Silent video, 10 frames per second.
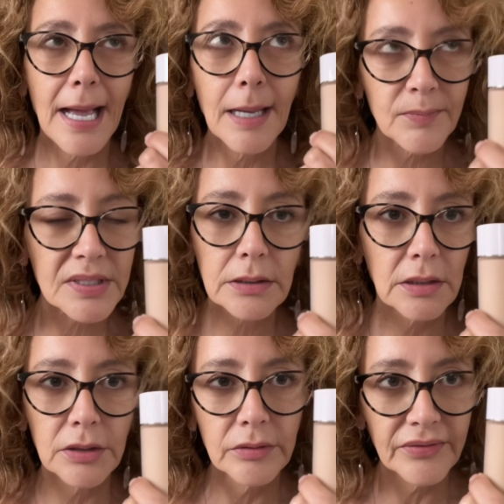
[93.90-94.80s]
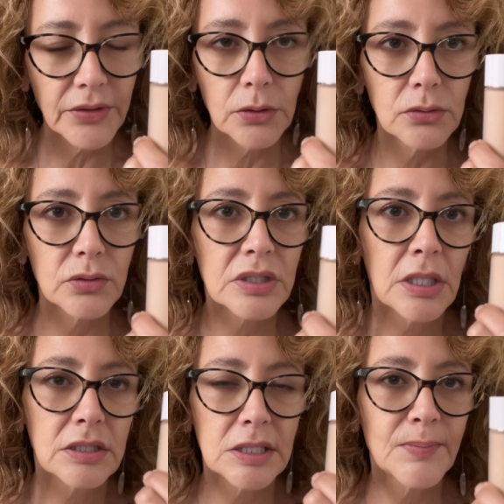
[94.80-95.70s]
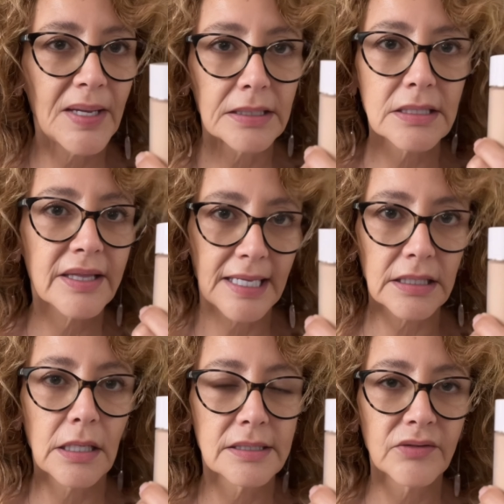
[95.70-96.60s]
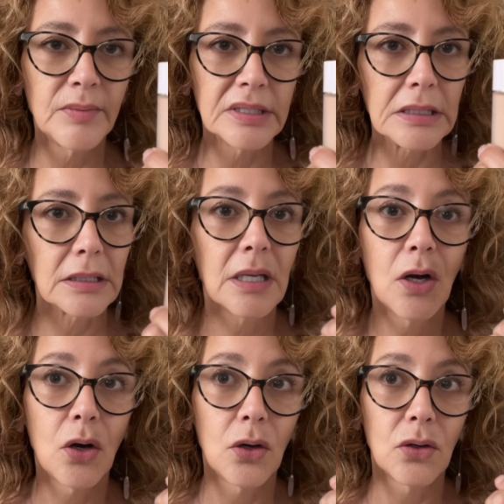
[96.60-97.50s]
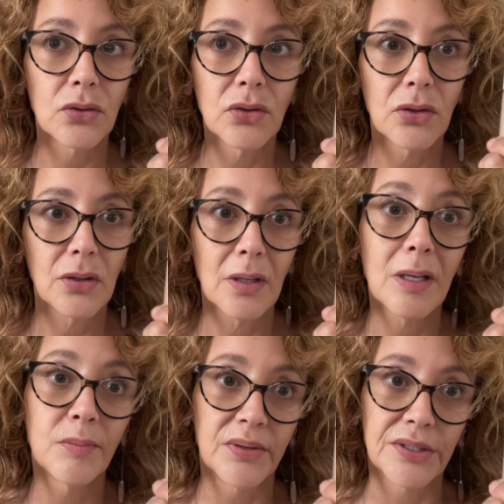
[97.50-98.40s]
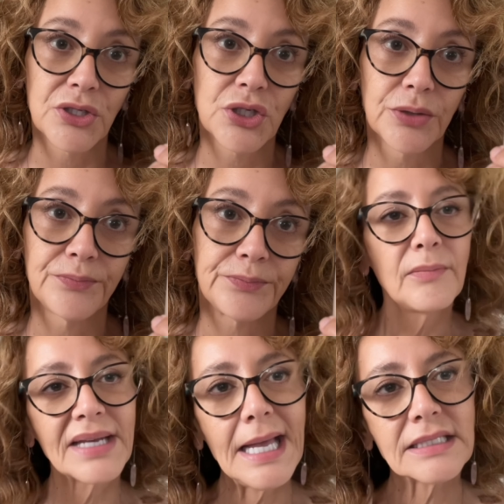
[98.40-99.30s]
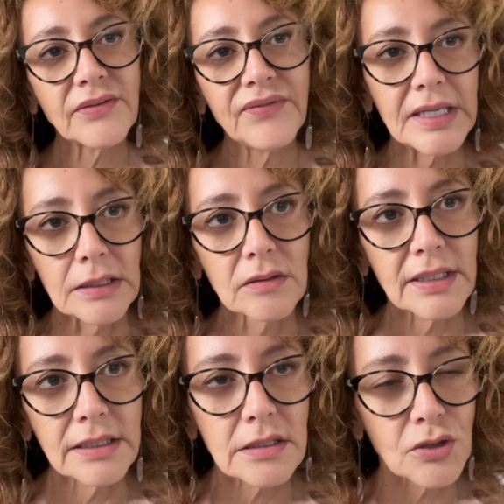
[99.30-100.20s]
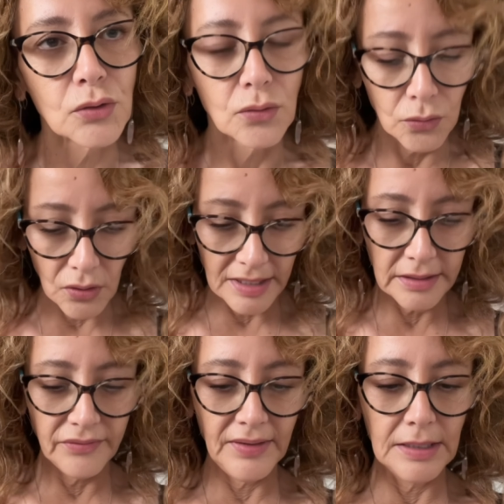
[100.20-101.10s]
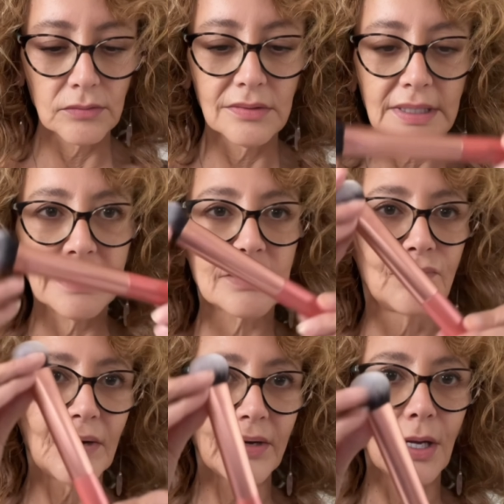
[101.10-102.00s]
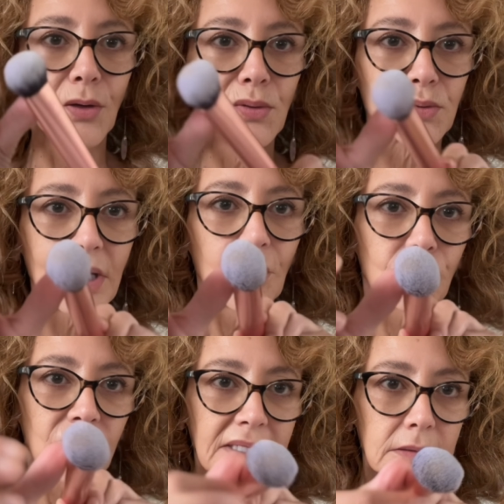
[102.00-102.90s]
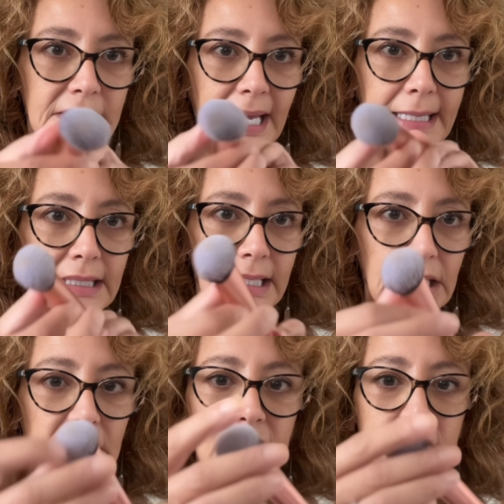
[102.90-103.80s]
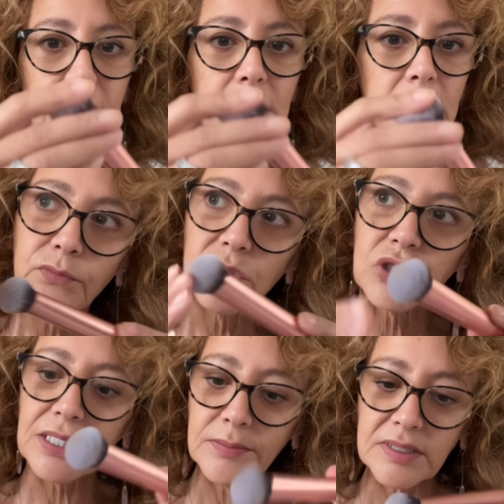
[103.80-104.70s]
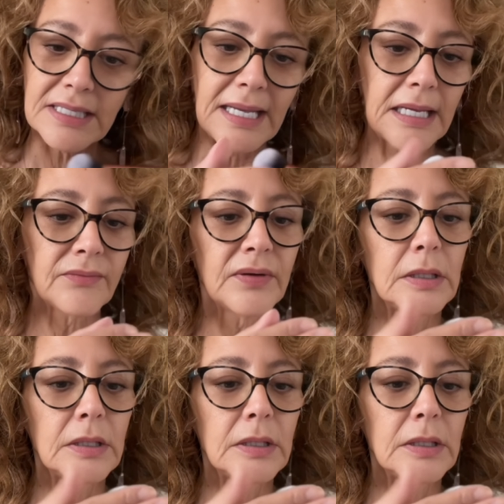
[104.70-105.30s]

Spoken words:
absolutely refuse to spend that kind of money on a brush. But I had a feel in store and I found this very old Real Techniques, which seems to have